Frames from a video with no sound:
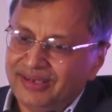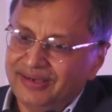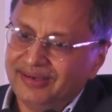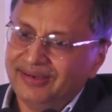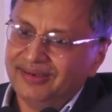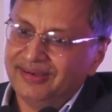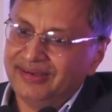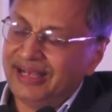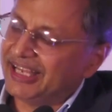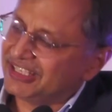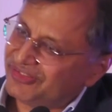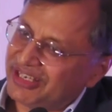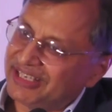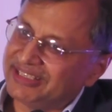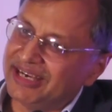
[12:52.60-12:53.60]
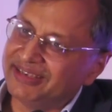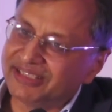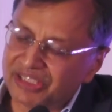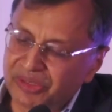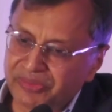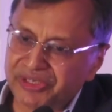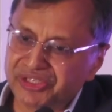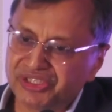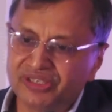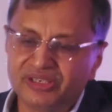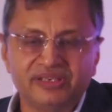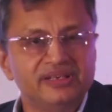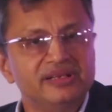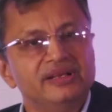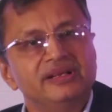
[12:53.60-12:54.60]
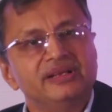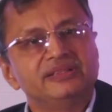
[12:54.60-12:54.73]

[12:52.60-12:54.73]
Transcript: as well as anticipation